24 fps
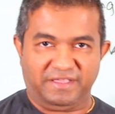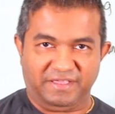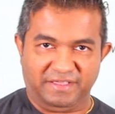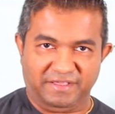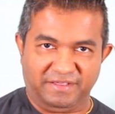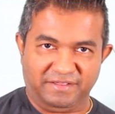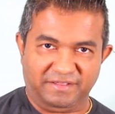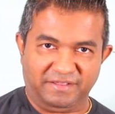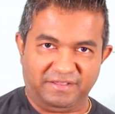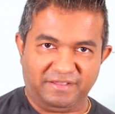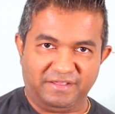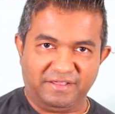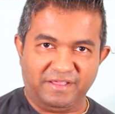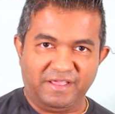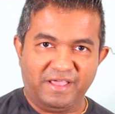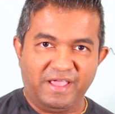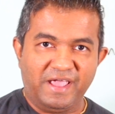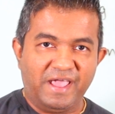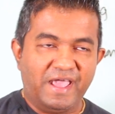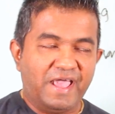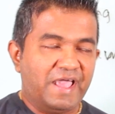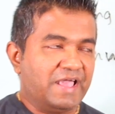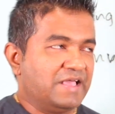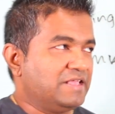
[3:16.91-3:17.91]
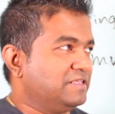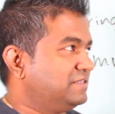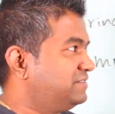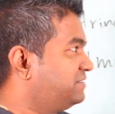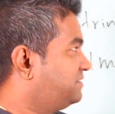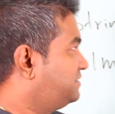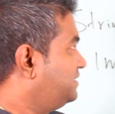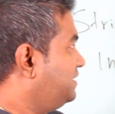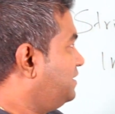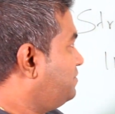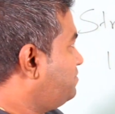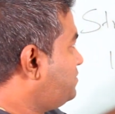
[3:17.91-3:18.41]
here.
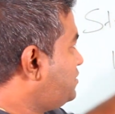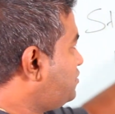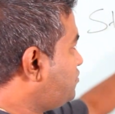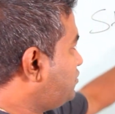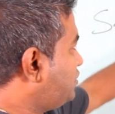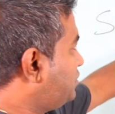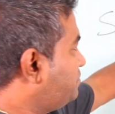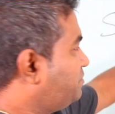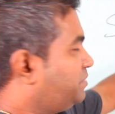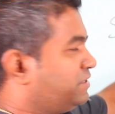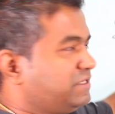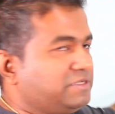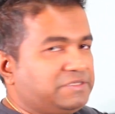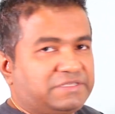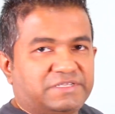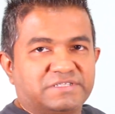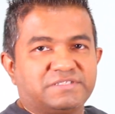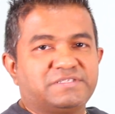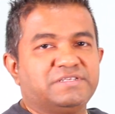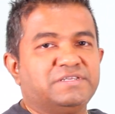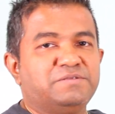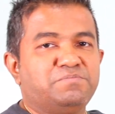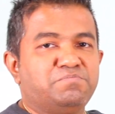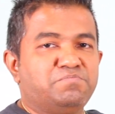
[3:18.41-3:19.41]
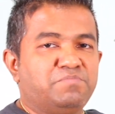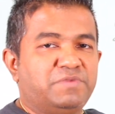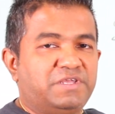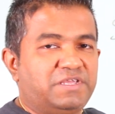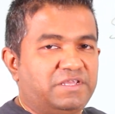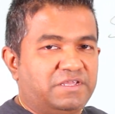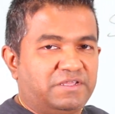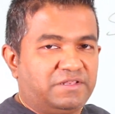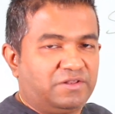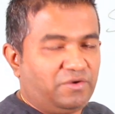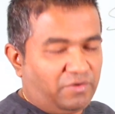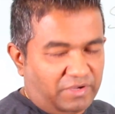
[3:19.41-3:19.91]
Immutable doesn't
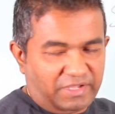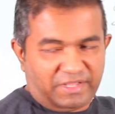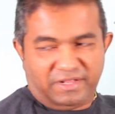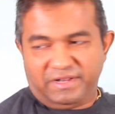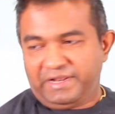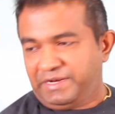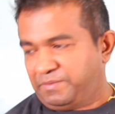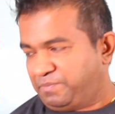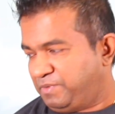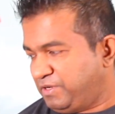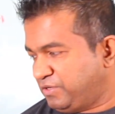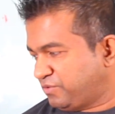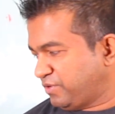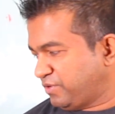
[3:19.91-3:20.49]
mean, okay, let me